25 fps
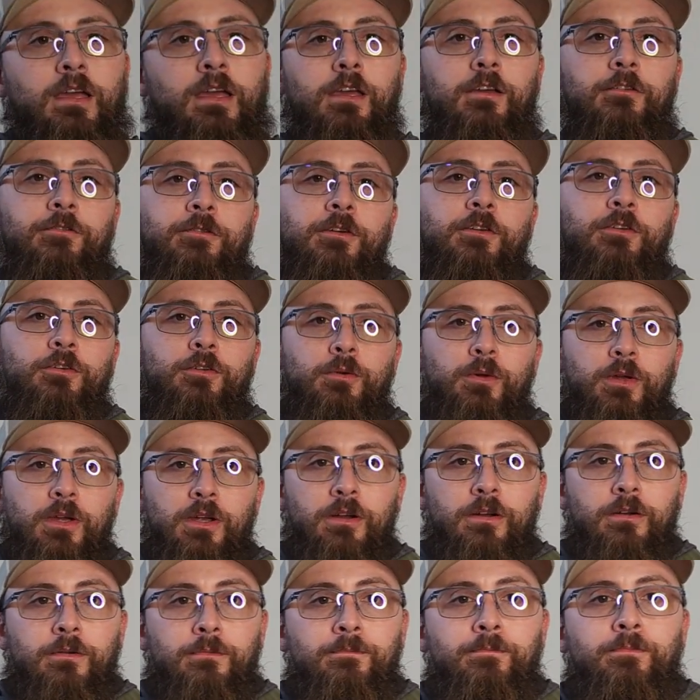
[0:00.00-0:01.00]
If you're new
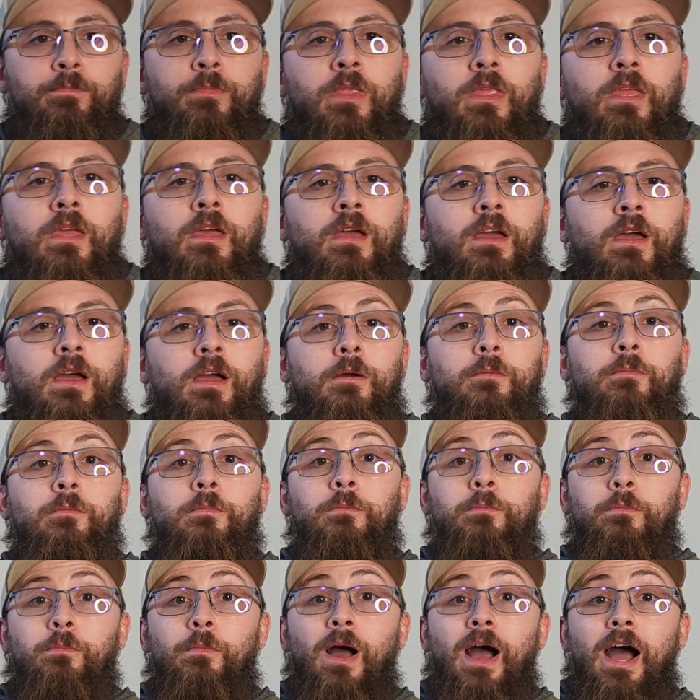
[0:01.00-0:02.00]
here,
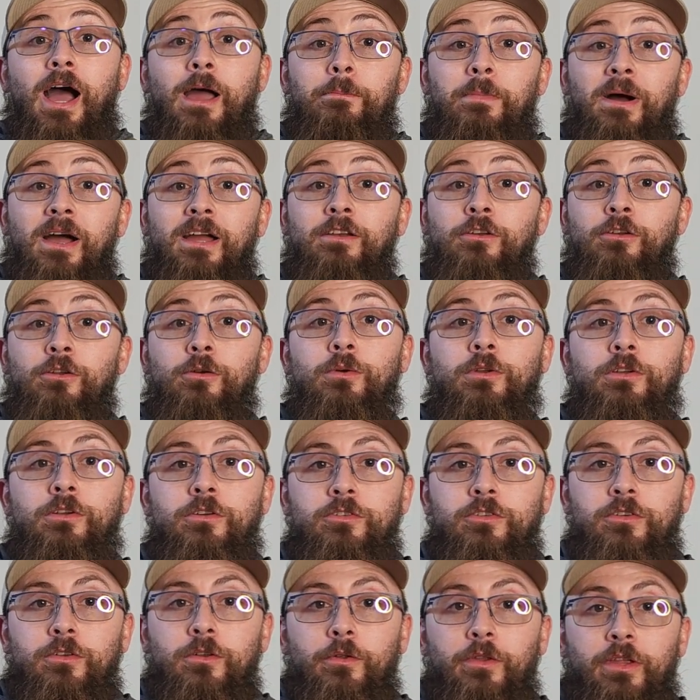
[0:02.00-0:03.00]
I buy new and
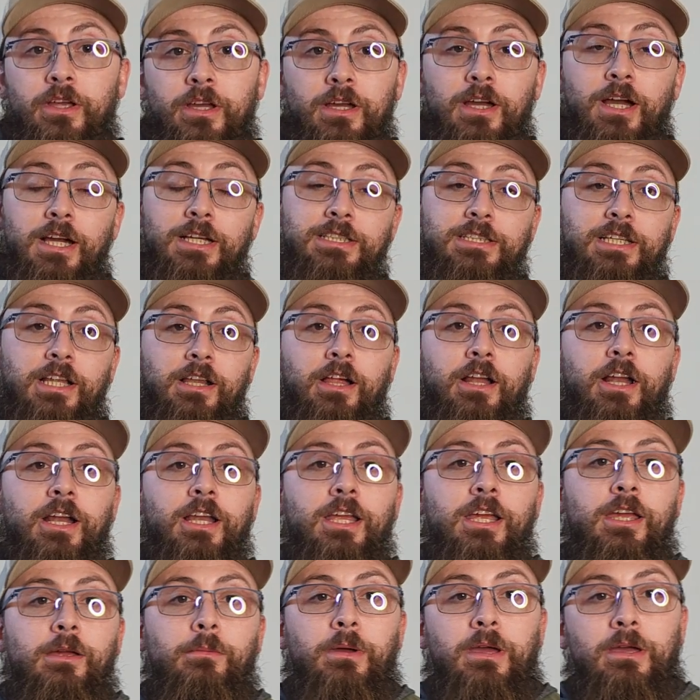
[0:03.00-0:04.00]
used clothing. I sell it on
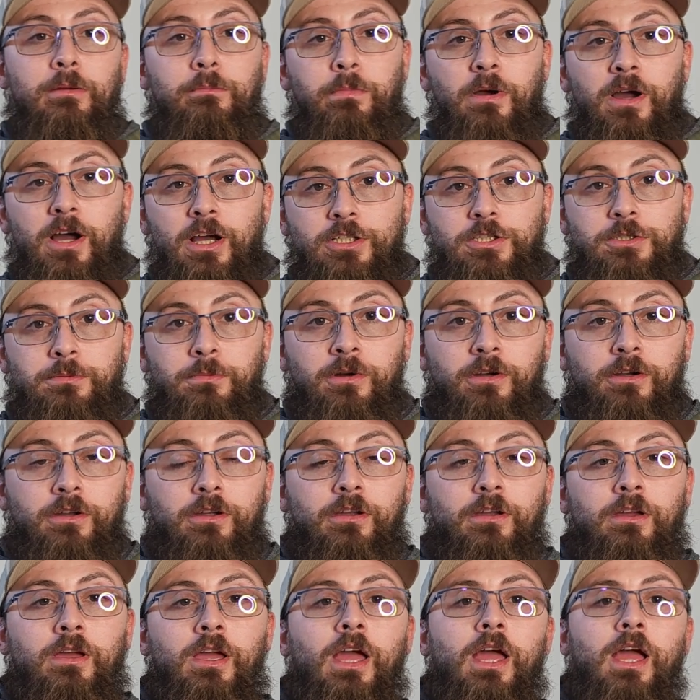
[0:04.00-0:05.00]
eBay and Poshmark.
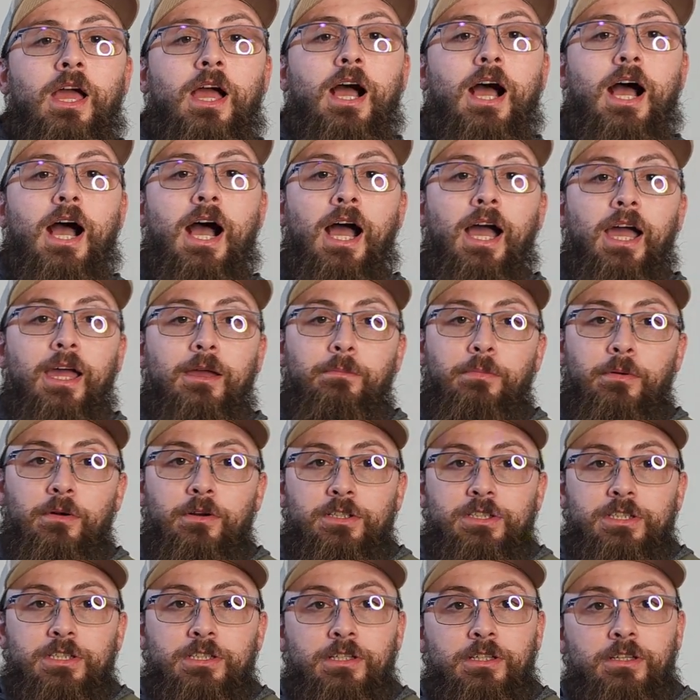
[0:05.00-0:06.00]
I
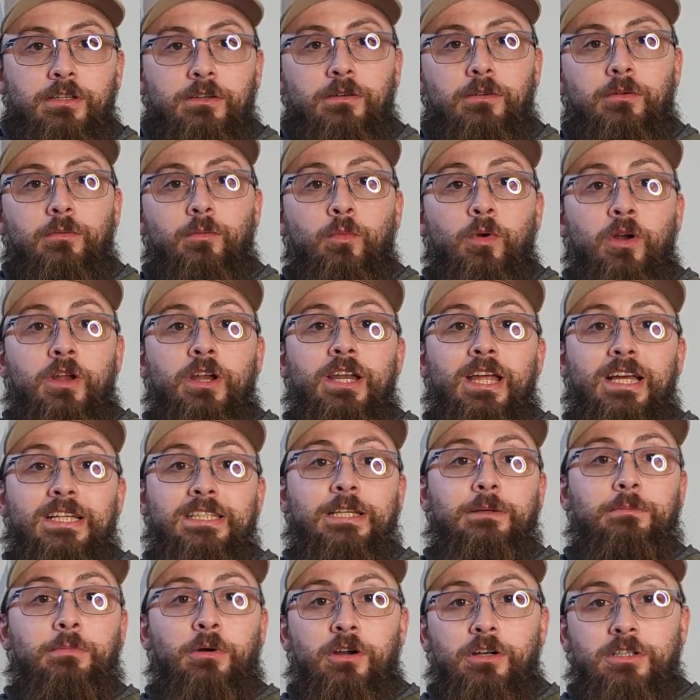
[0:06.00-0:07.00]
personally run it as
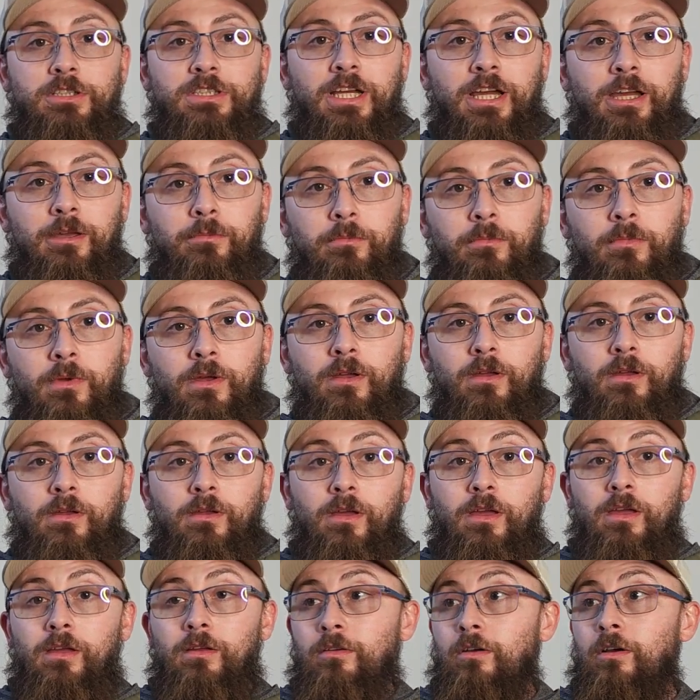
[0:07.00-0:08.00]
a part-time
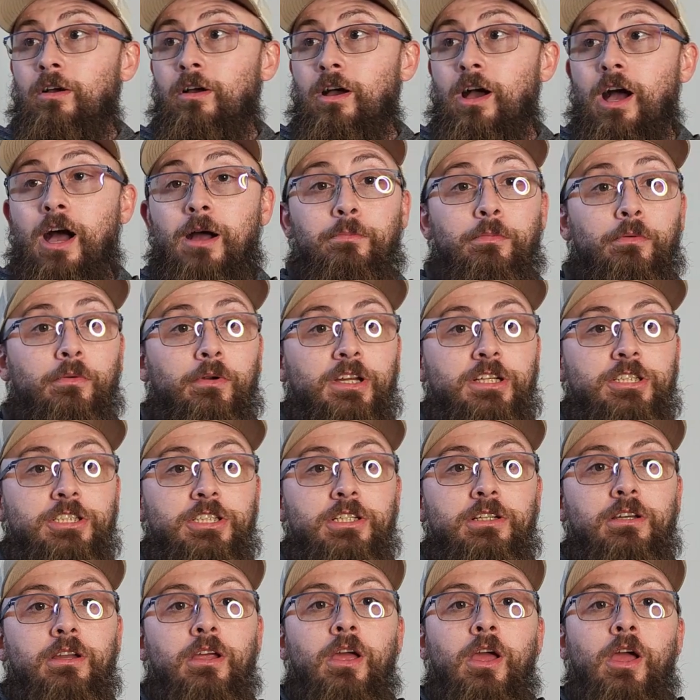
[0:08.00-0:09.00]

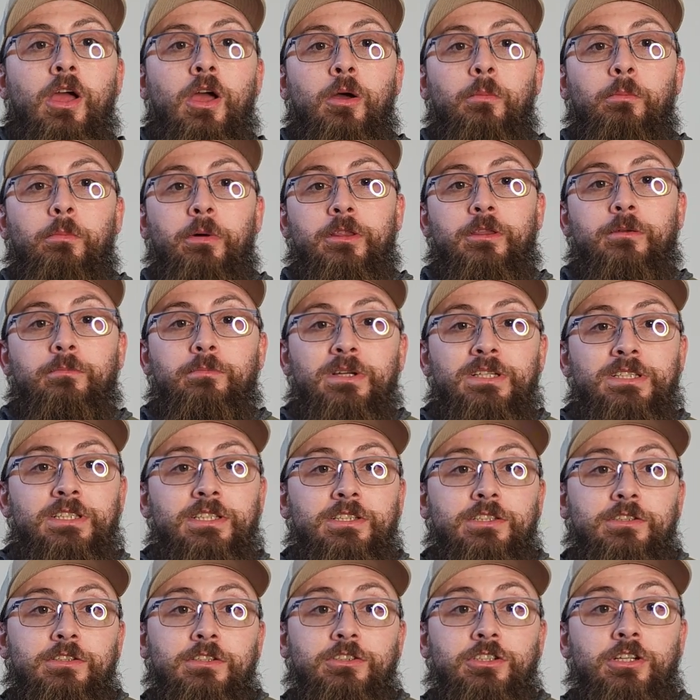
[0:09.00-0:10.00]
operation, but the
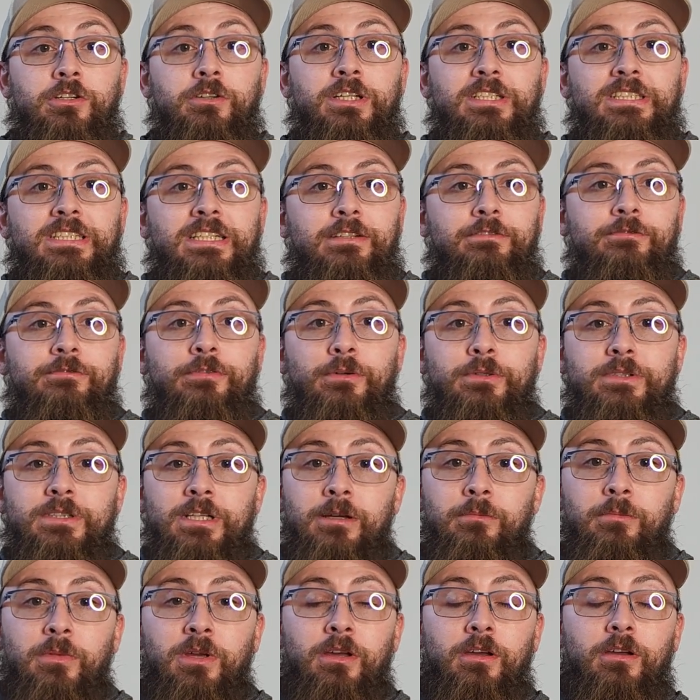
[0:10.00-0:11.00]
business generates a
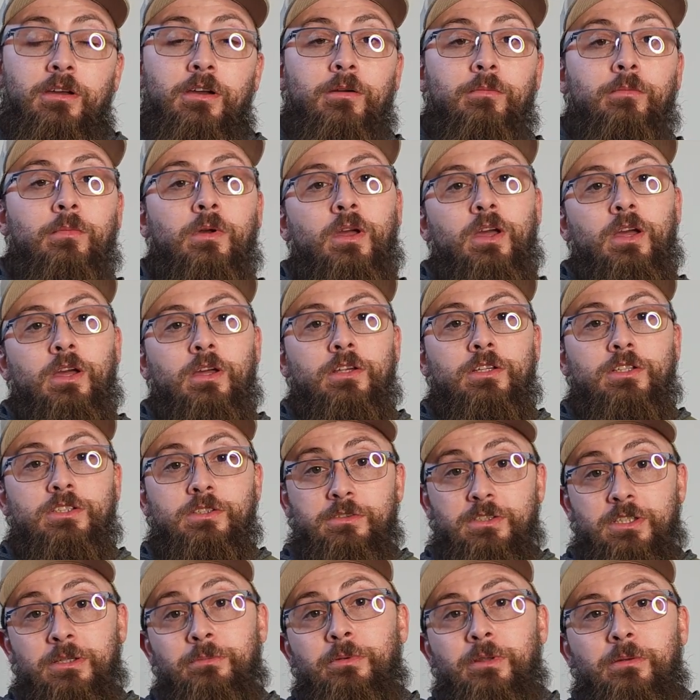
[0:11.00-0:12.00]
full-time income
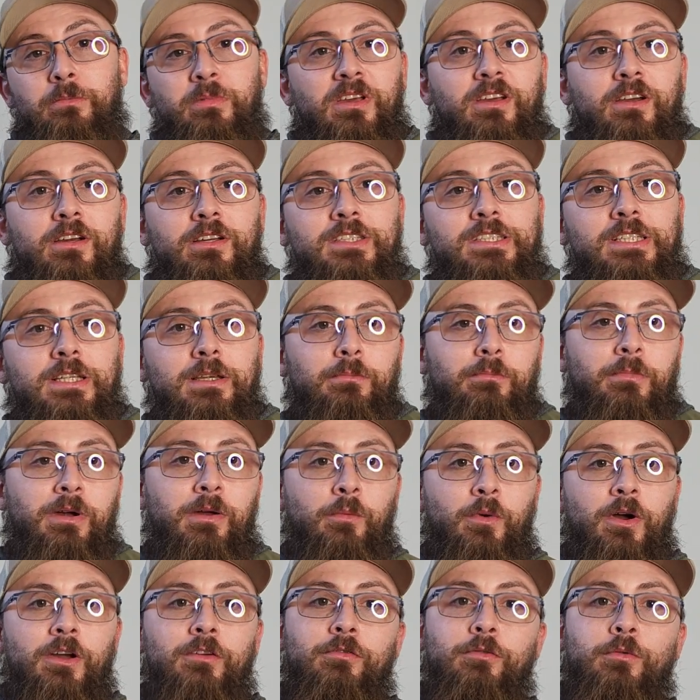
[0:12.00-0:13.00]
simply because my
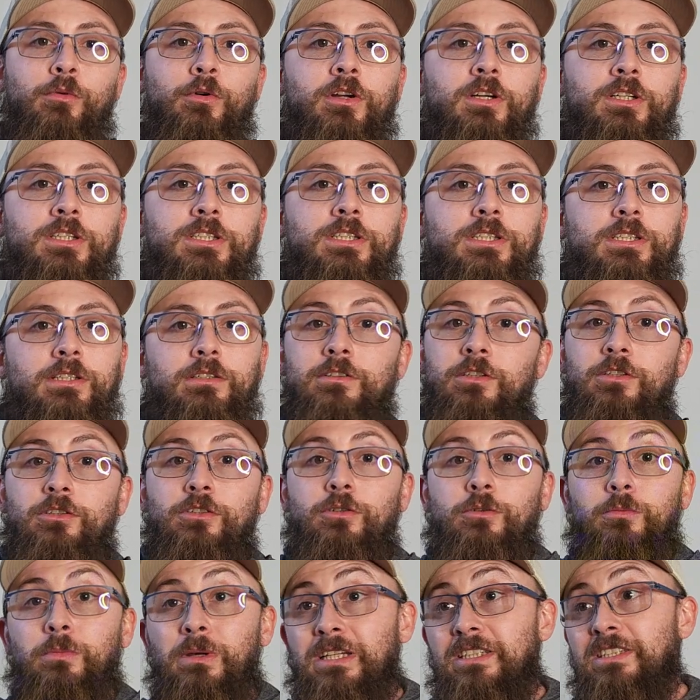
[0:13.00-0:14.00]
wife works to
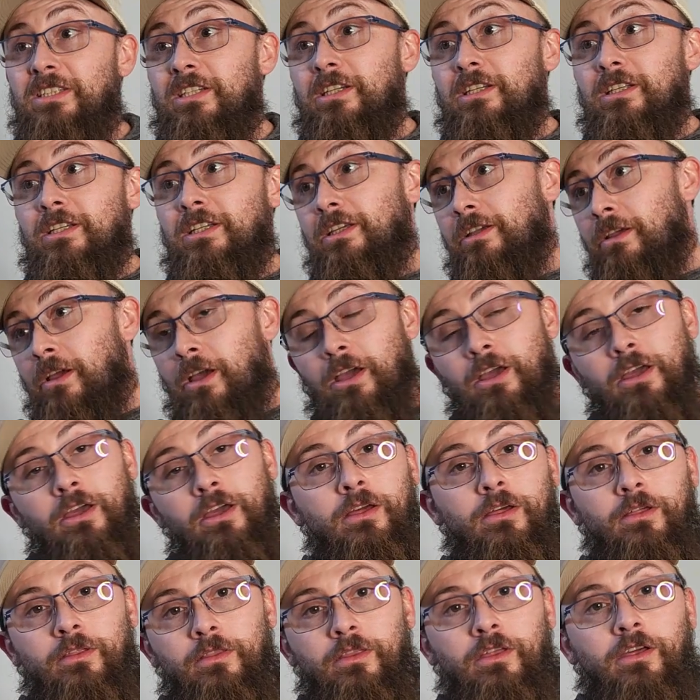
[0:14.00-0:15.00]
do basically
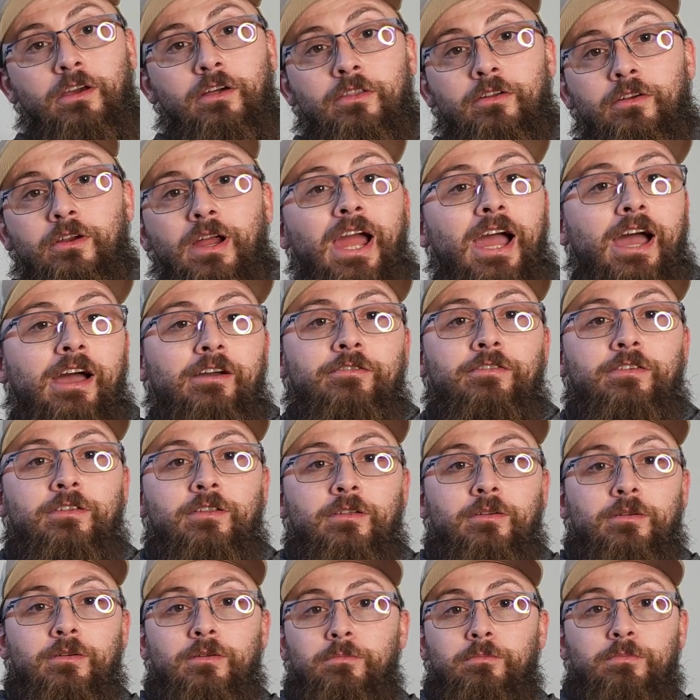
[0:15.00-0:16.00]
the other half of
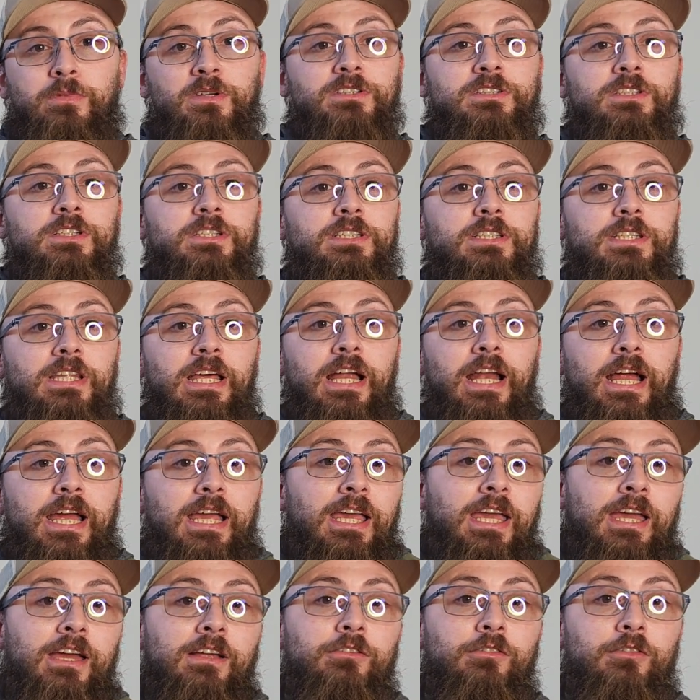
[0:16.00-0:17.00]
the business that I
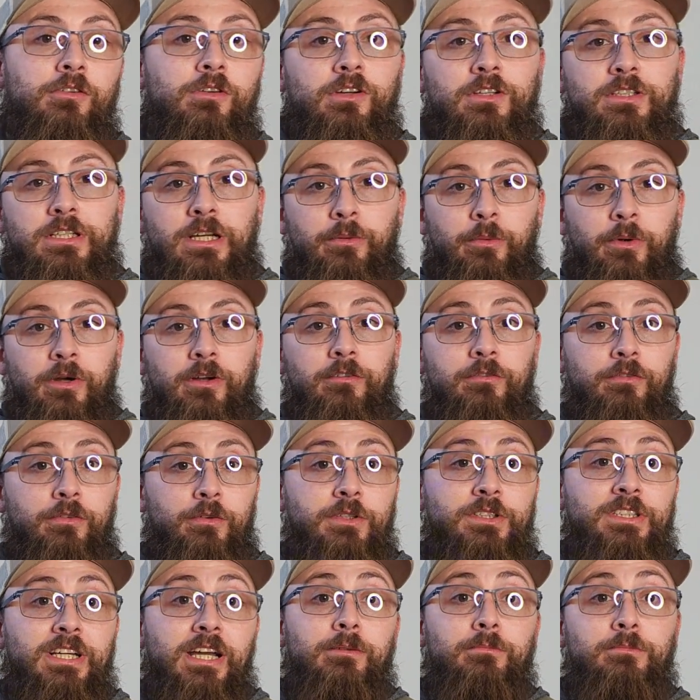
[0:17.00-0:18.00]
can't do because I work a
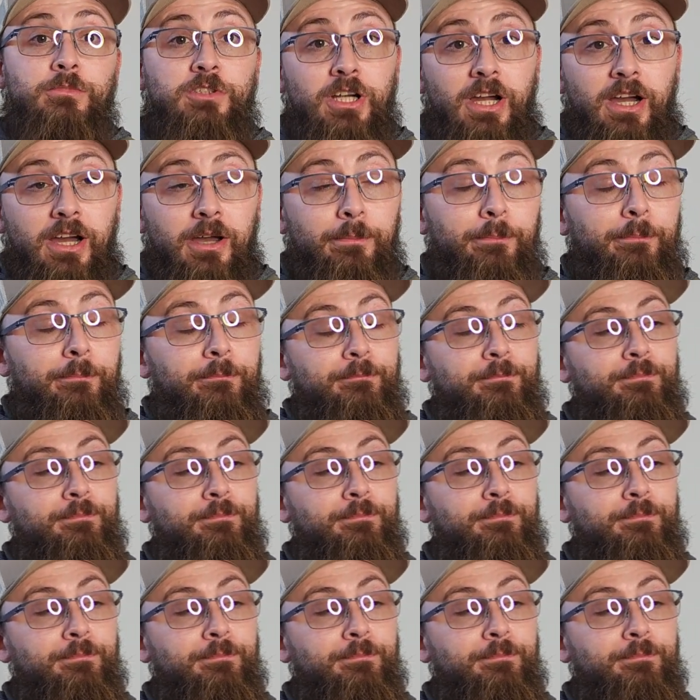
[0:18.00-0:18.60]
full-time job.